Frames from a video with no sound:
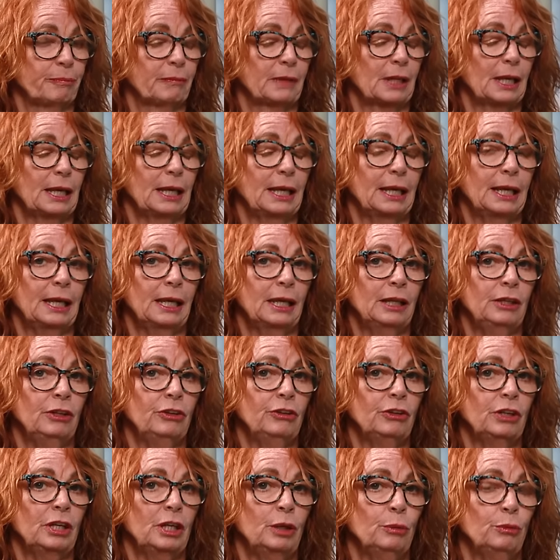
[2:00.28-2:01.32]

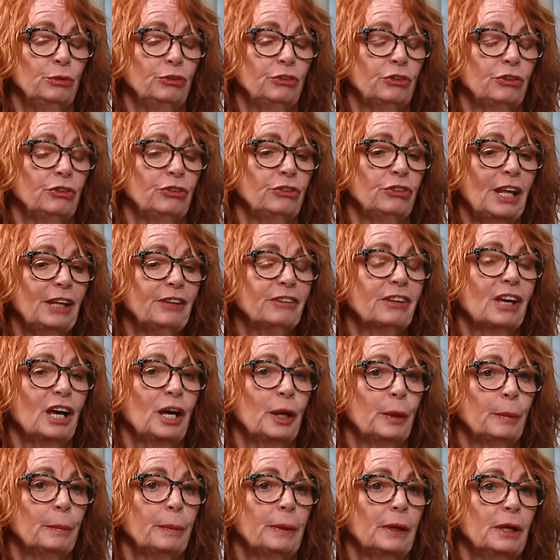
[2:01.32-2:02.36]
and it was to set
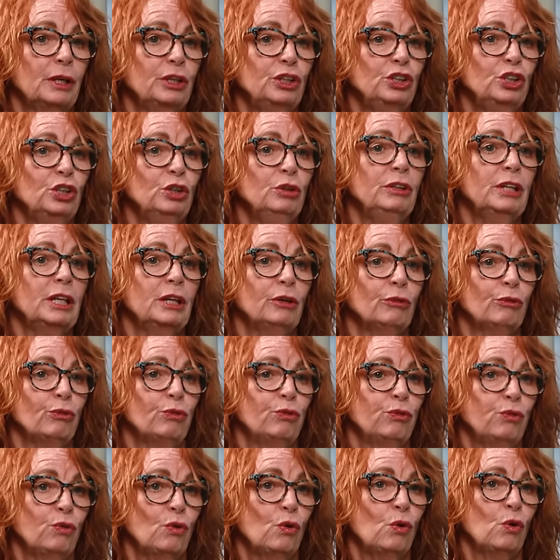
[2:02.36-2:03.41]
up a unit
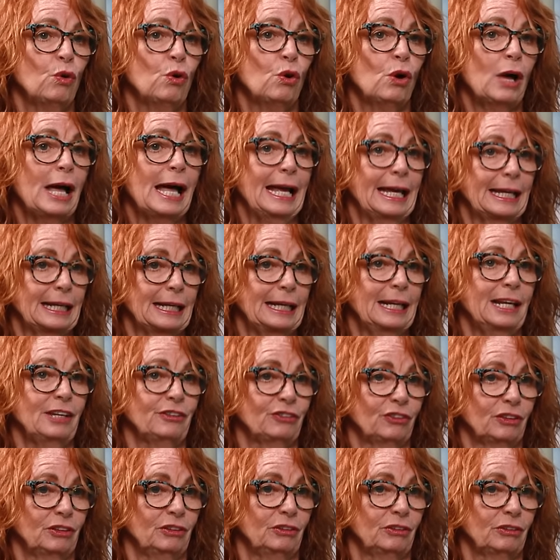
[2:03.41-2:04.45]
for
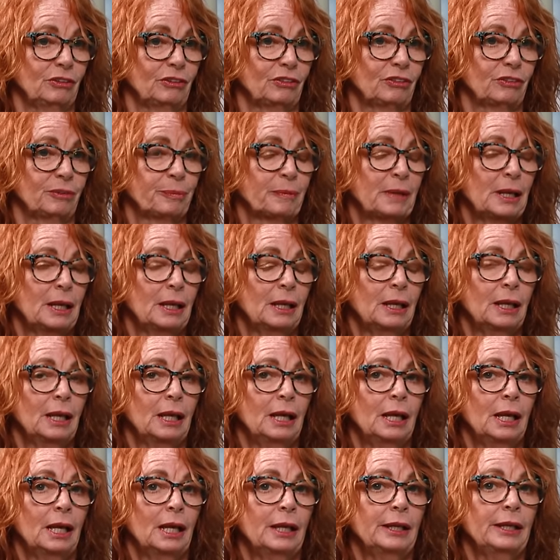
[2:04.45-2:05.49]
adolescents.
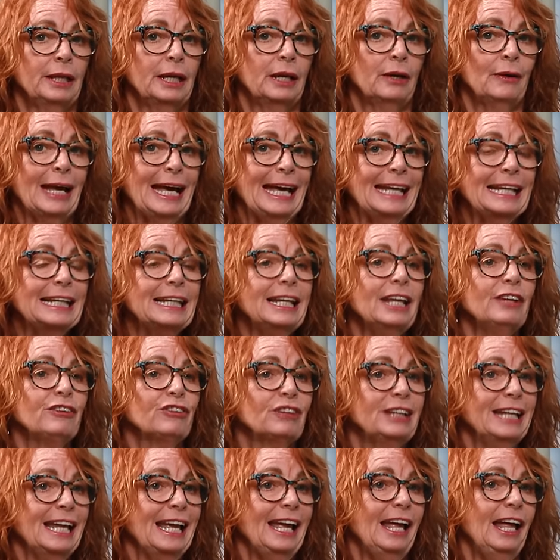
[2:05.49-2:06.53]
Now,
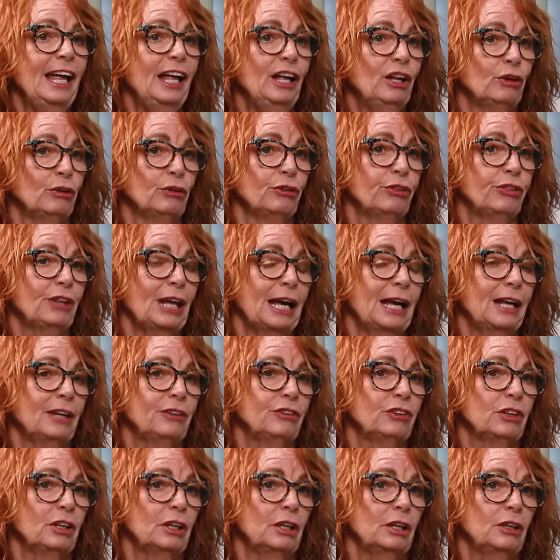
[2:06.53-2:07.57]
adolescent health as
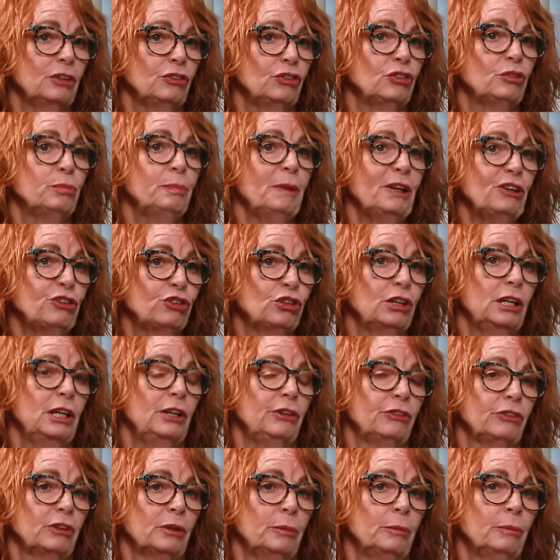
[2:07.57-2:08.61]
a
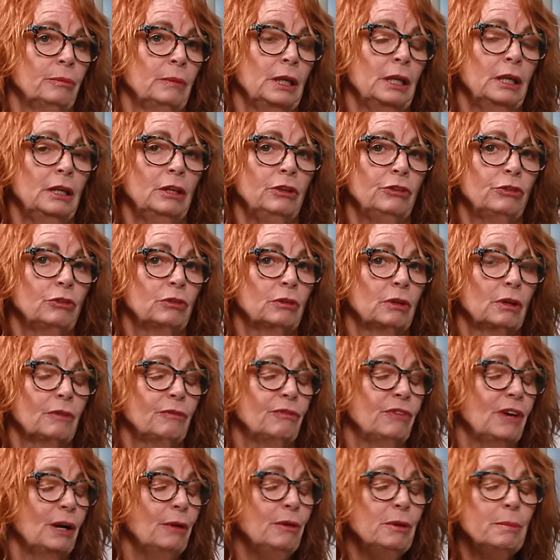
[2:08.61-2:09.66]
specialism is
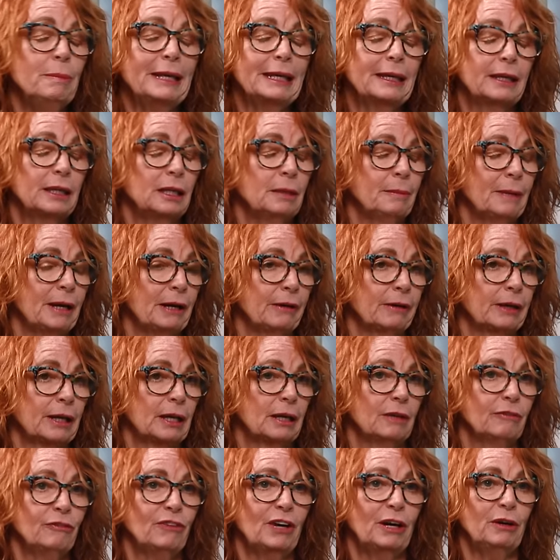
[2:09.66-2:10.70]
very big in
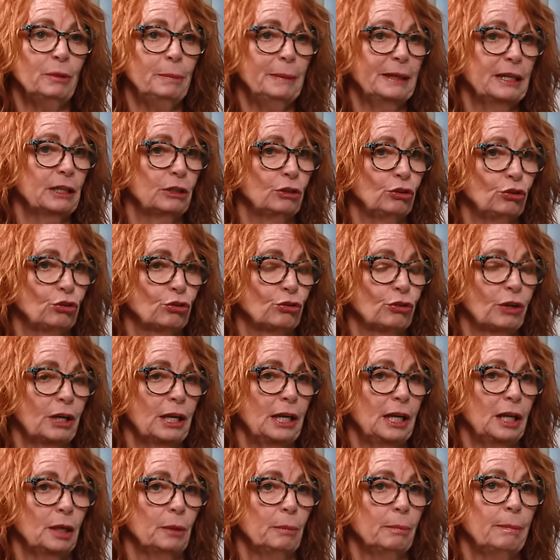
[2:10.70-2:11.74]
America, very big in
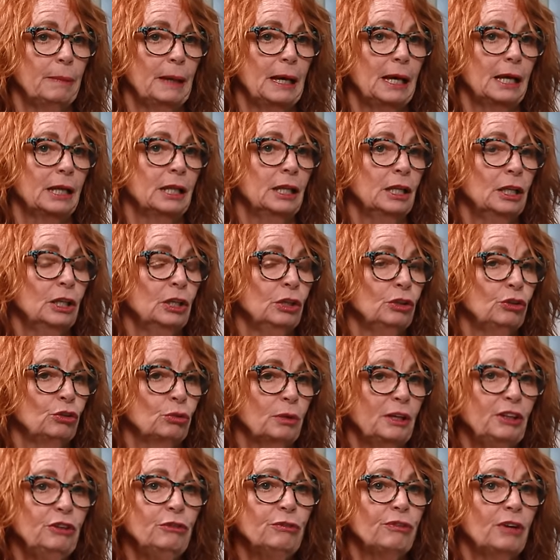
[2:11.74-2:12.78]
Australia, but
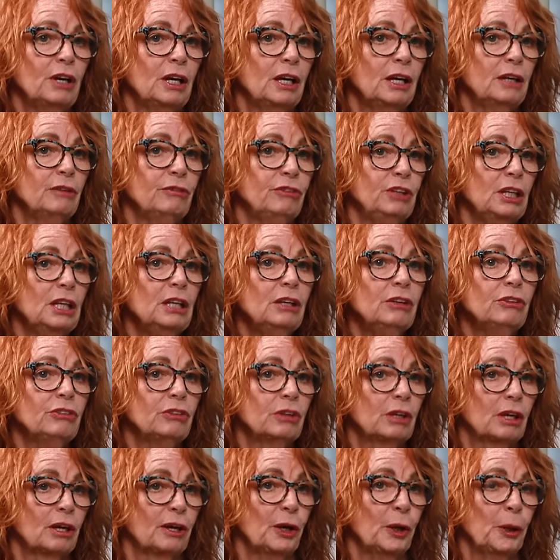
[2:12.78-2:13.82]
25 years
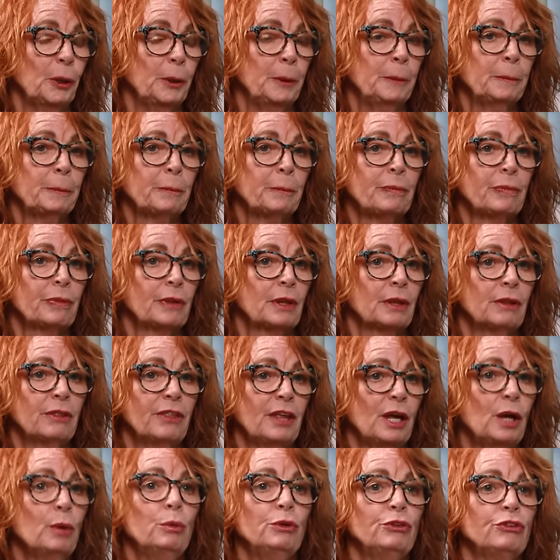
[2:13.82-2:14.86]
ago,
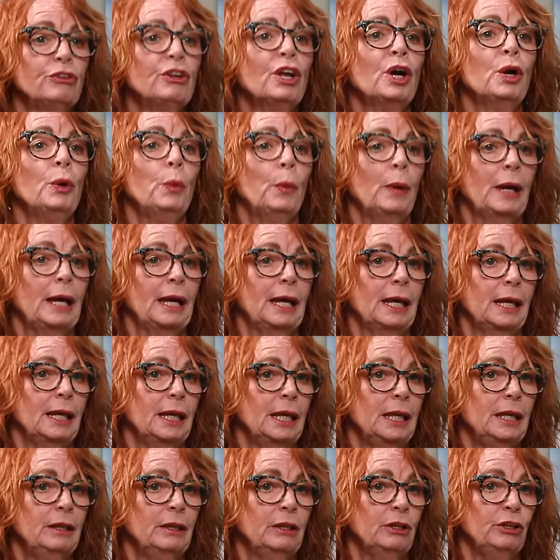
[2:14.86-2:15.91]
there was nowhere
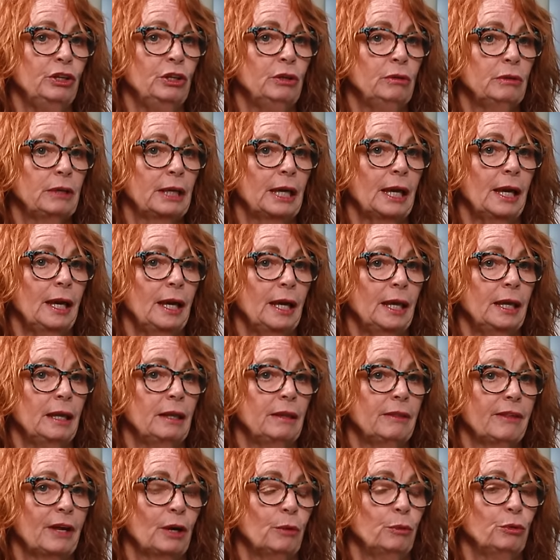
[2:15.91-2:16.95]
in the
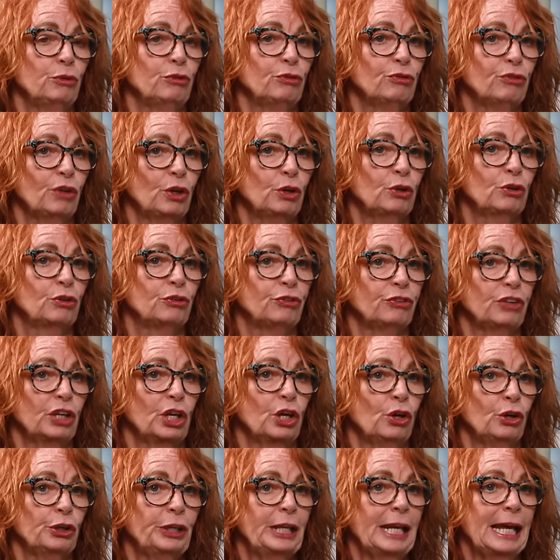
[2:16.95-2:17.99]
UK that was focusing
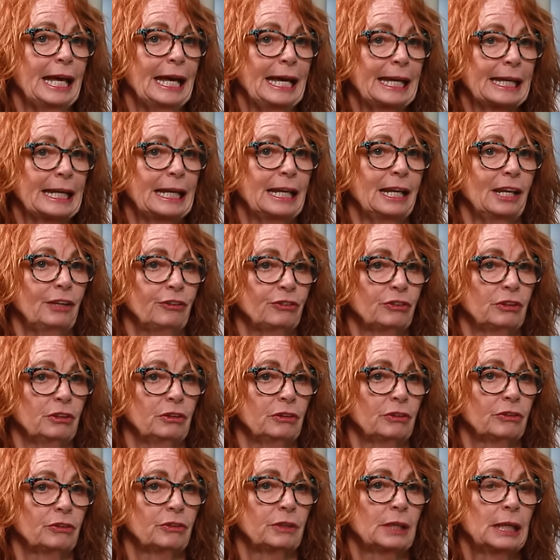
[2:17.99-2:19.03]
on
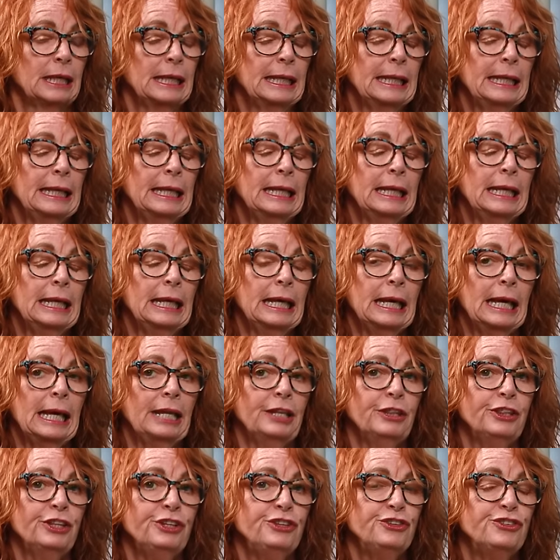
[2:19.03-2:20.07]
adolescence.
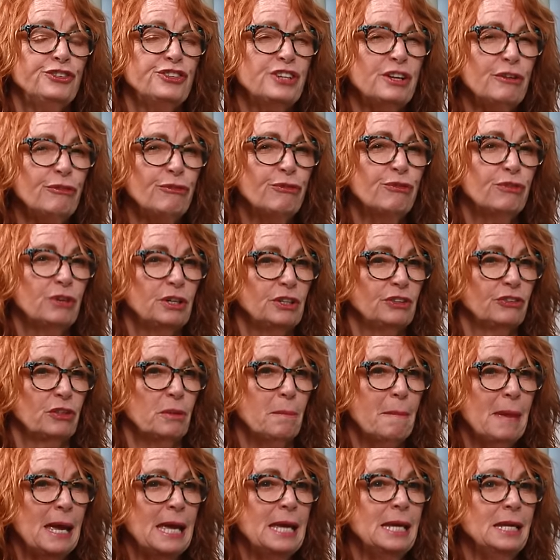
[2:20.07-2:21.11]
And the difference, the
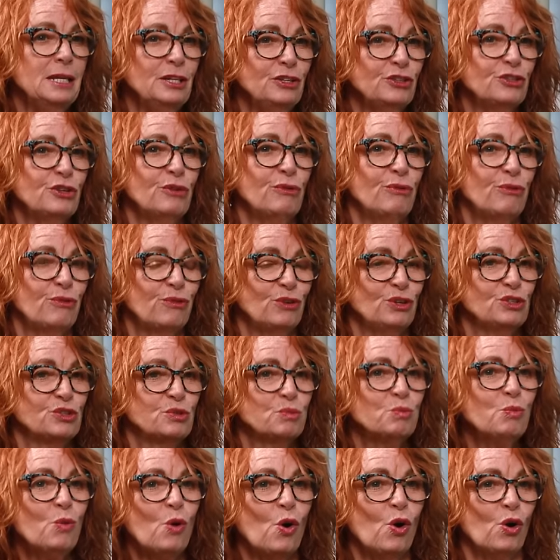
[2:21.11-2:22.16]
main difference
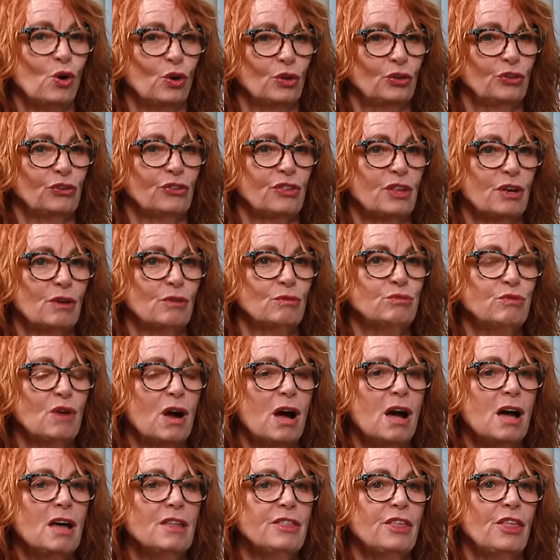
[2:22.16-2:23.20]
was that
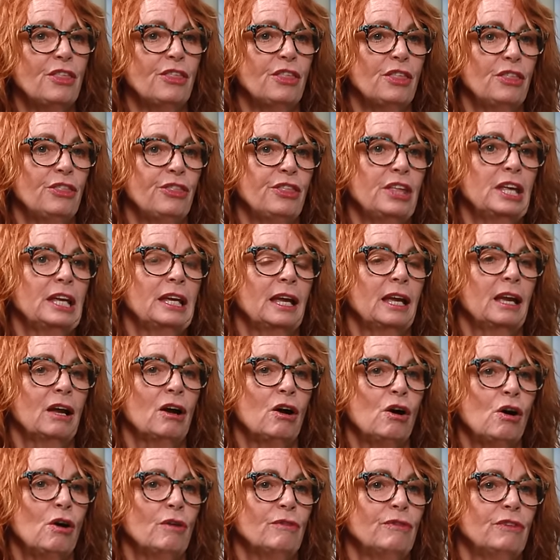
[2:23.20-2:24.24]
rather than thinking
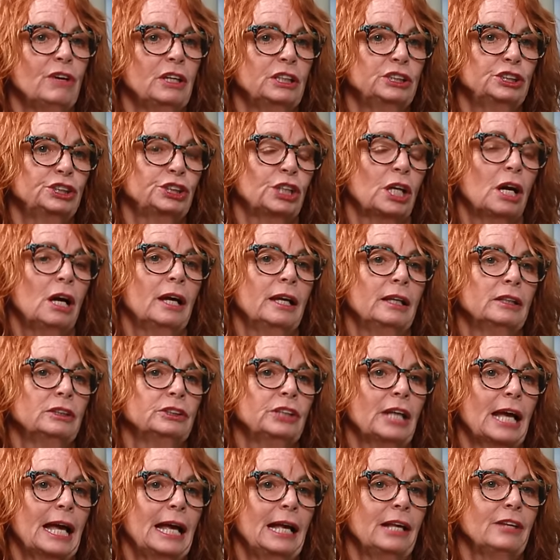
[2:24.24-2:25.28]
of a child
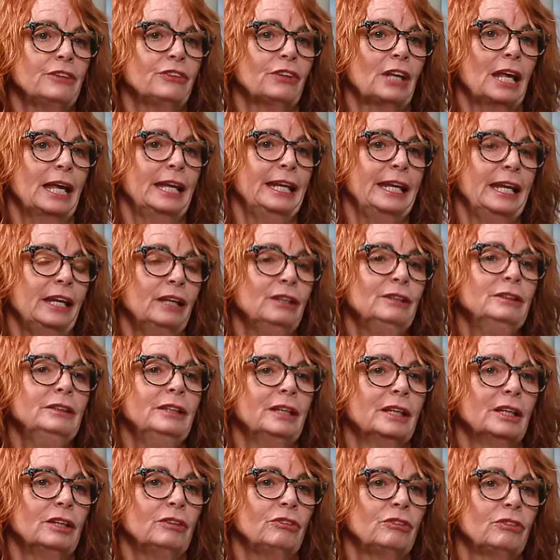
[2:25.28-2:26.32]
as an
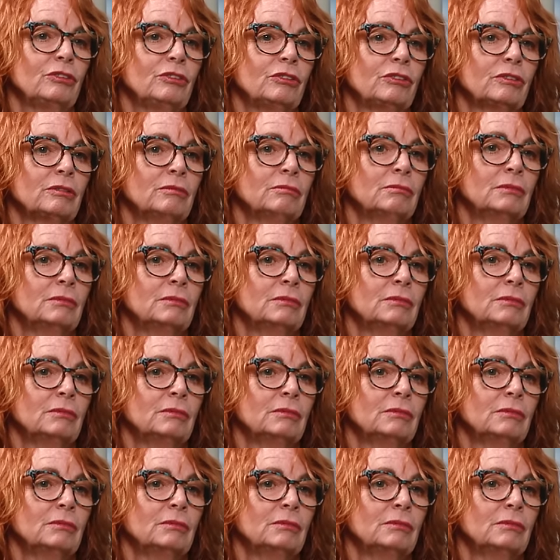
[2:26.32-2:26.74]
illness,